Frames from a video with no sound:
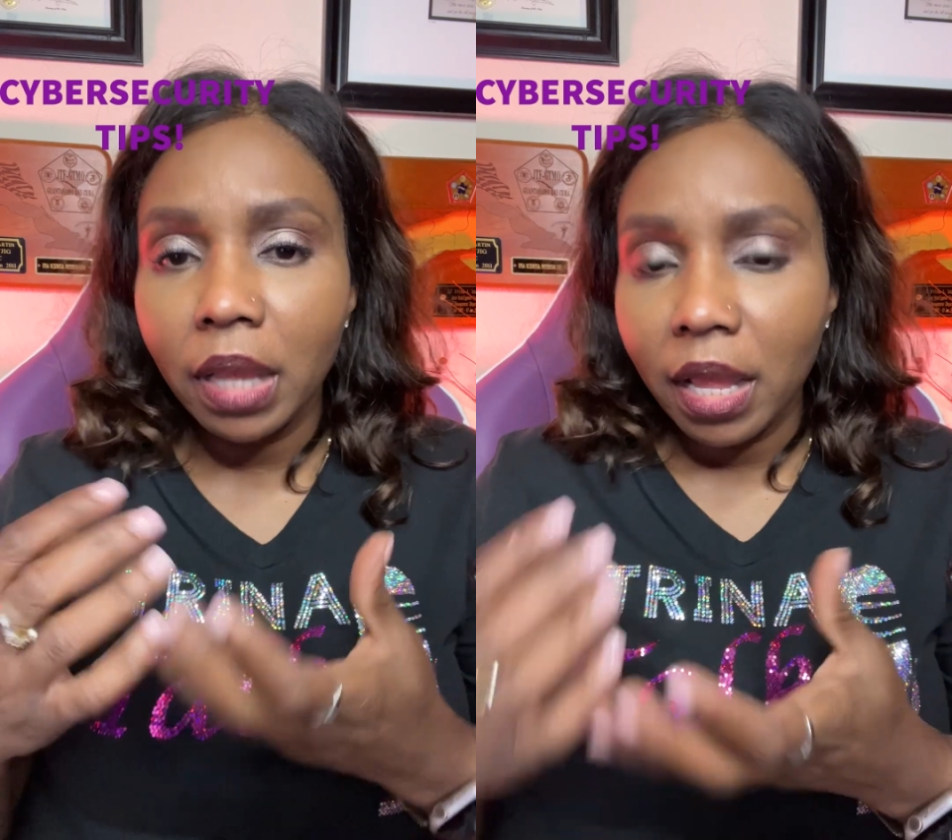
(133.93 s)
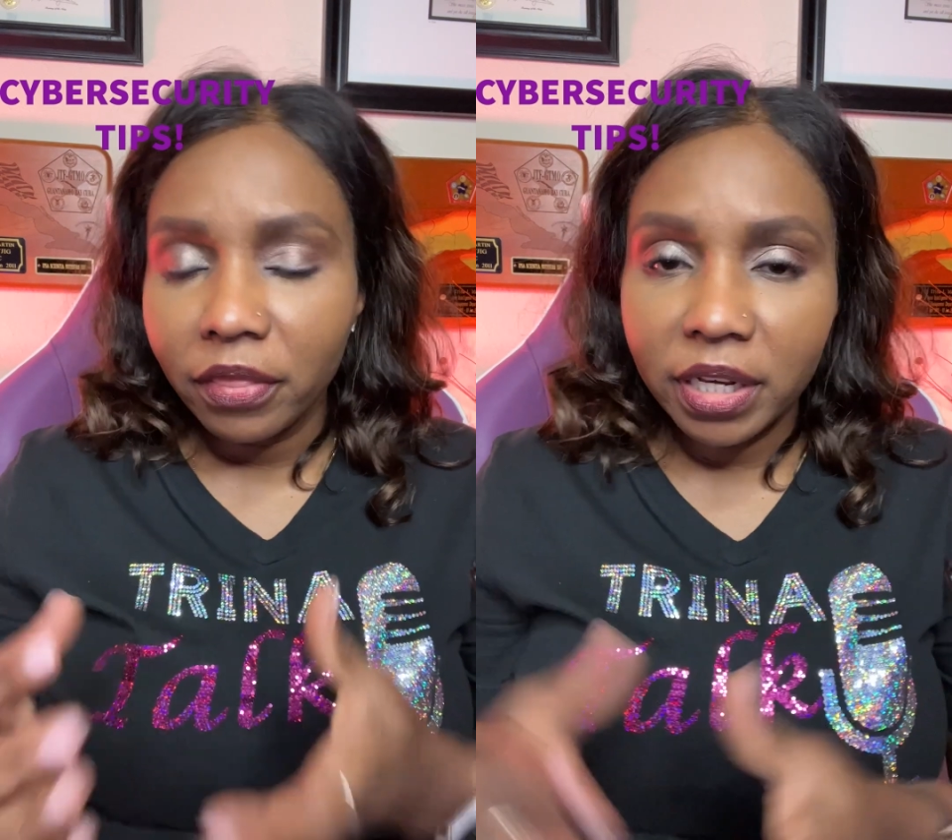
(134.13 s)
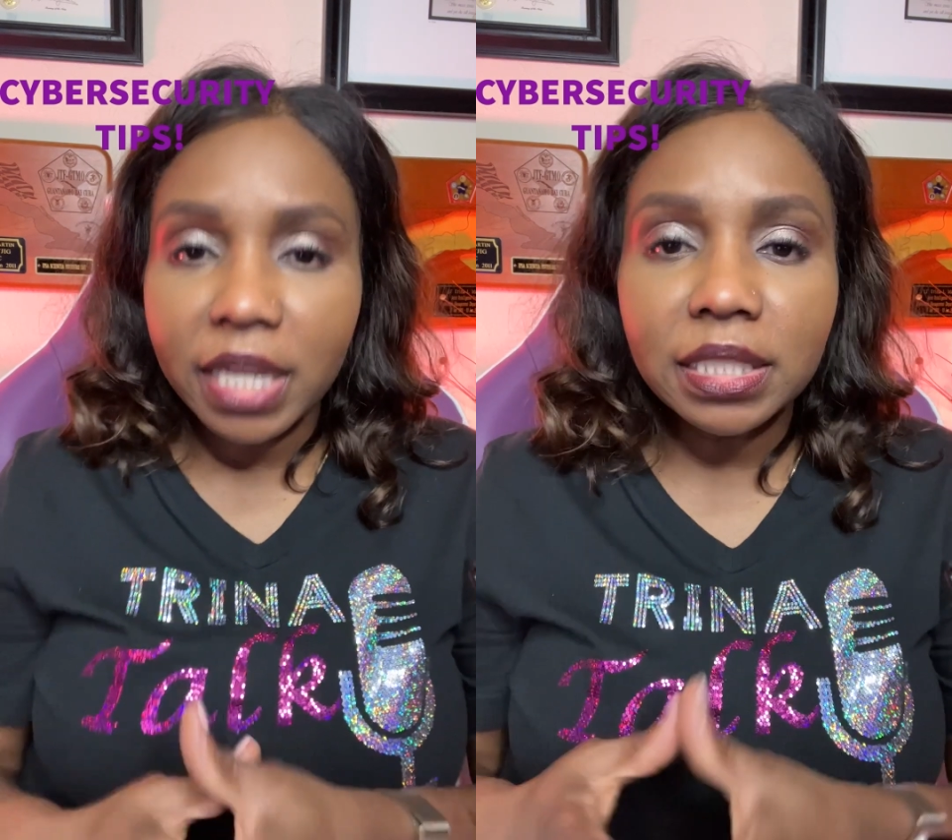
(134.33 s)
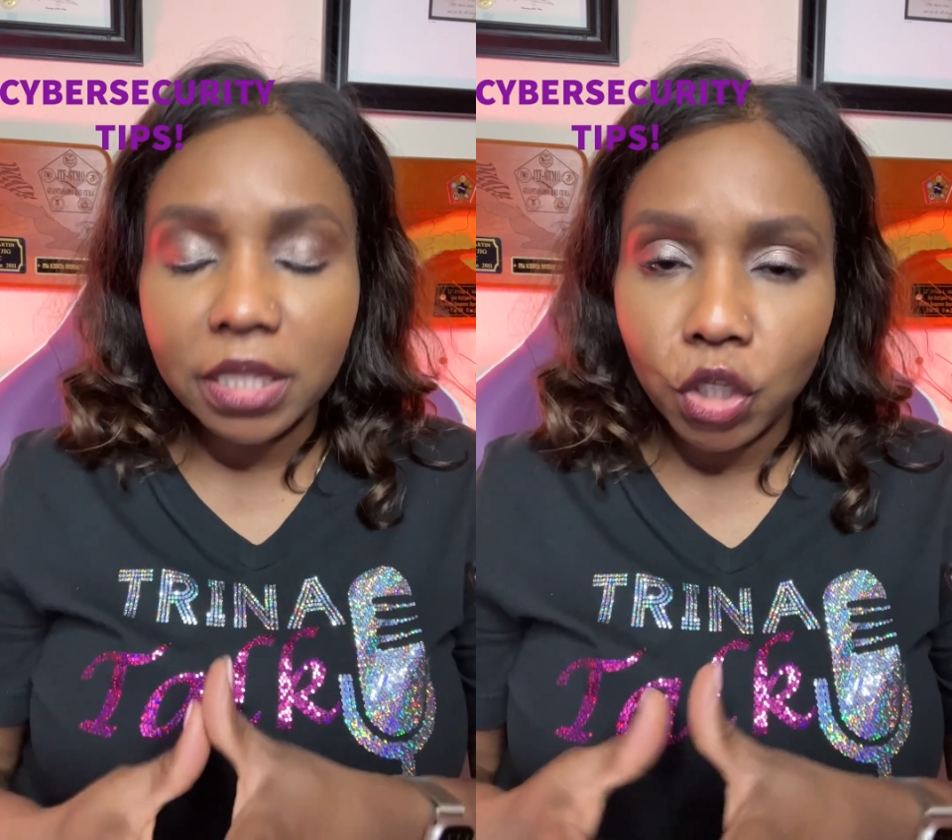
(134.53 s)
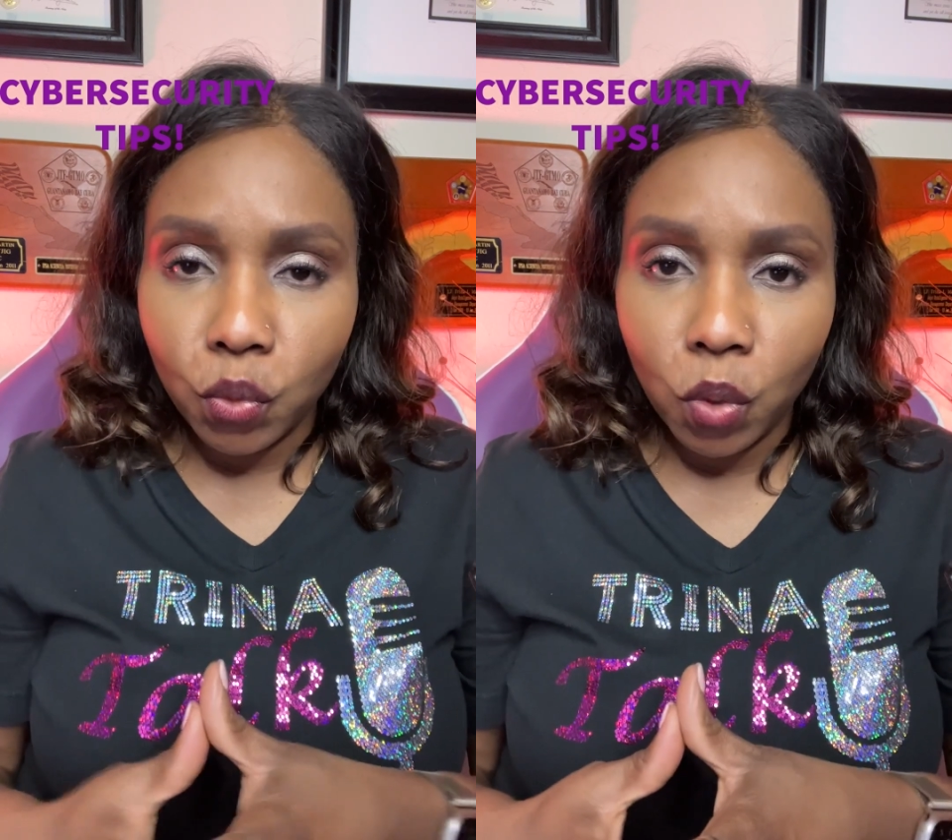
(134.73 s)
The next thing
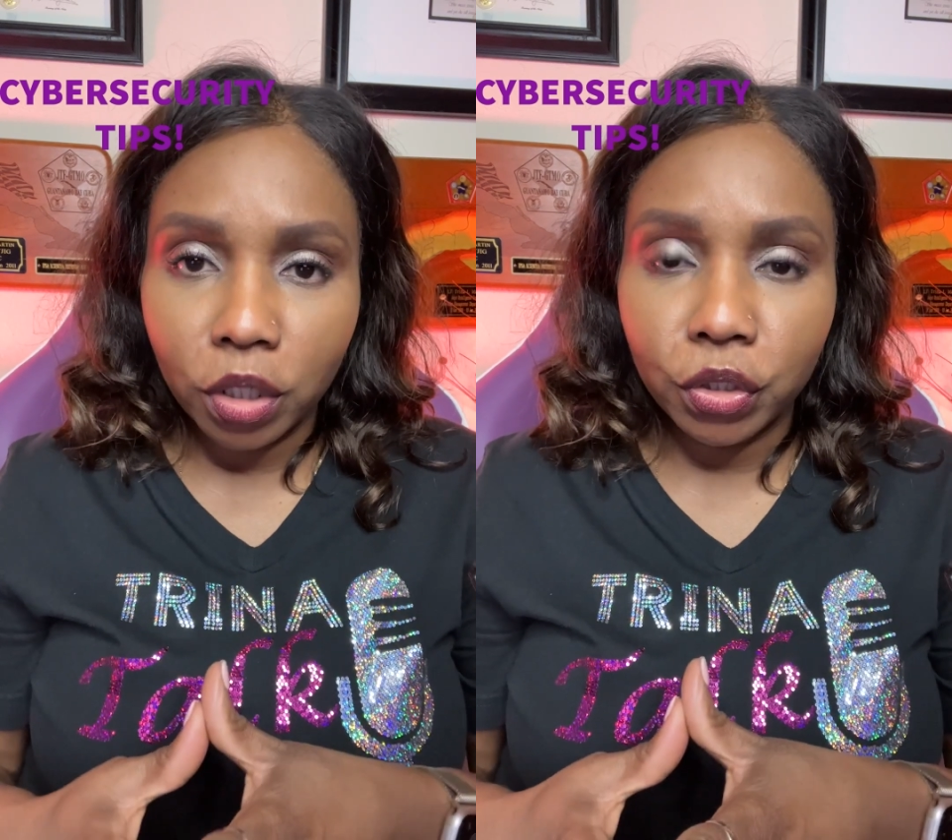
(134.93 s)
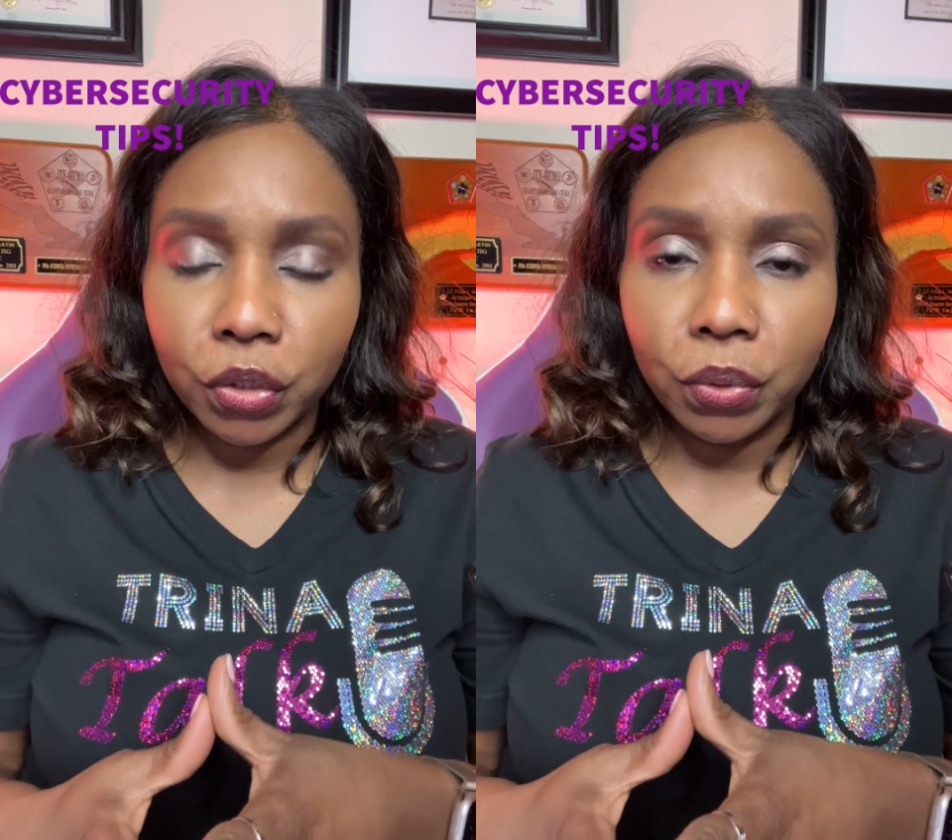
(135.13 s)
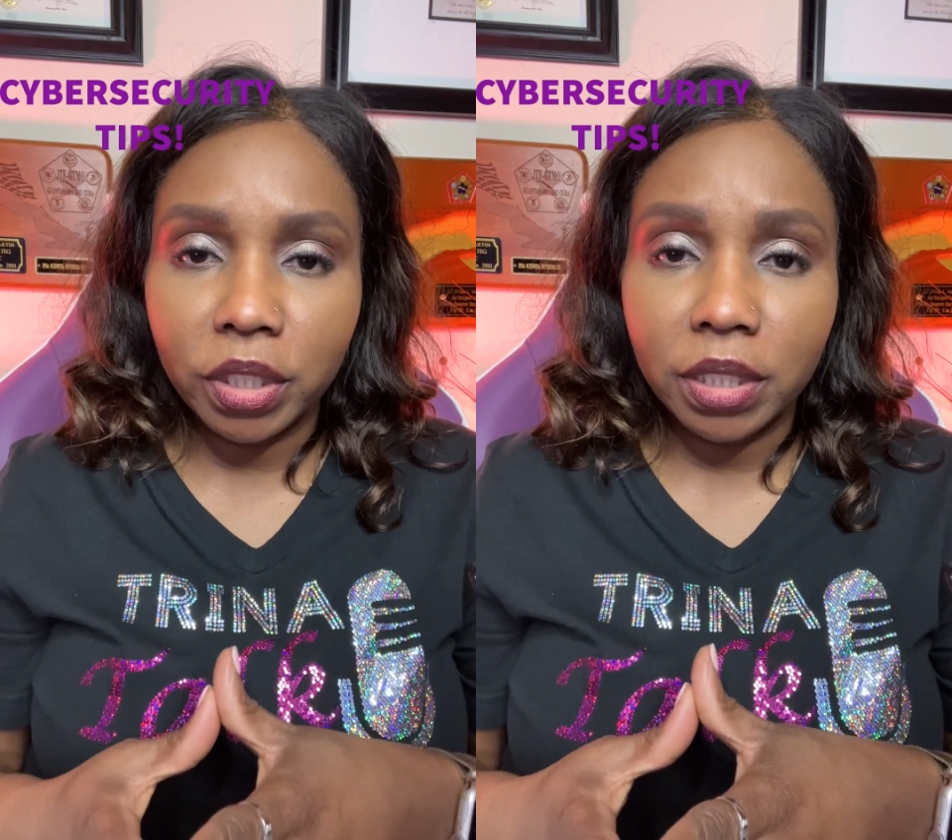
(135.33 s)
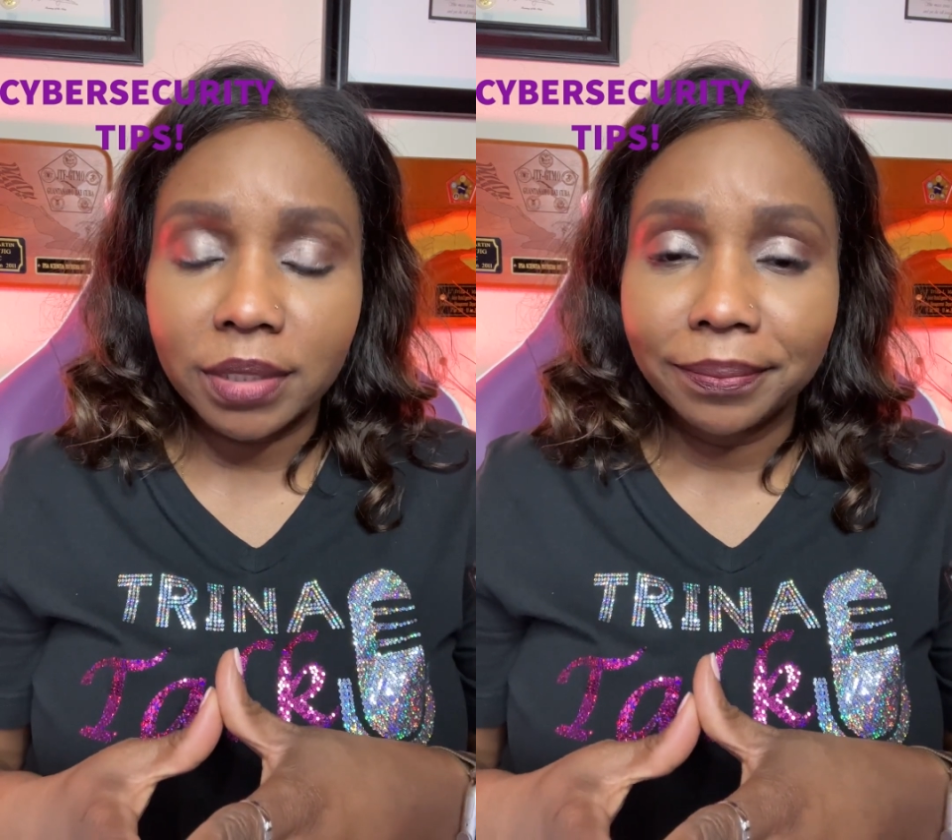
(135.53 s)
you want to do is